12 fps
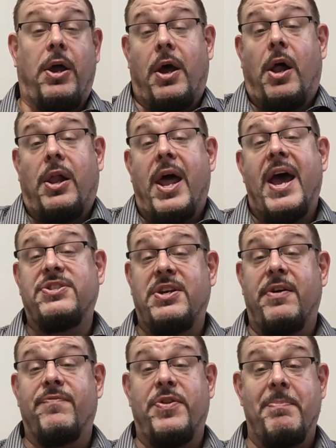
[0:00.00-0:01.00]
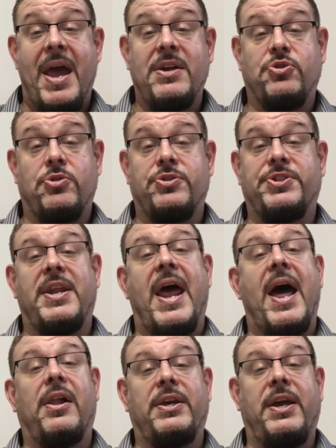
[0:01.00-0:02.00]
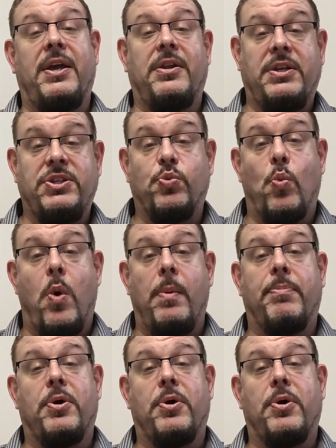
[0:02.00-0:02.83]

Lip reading: I'll ask if the managers could allocate at least one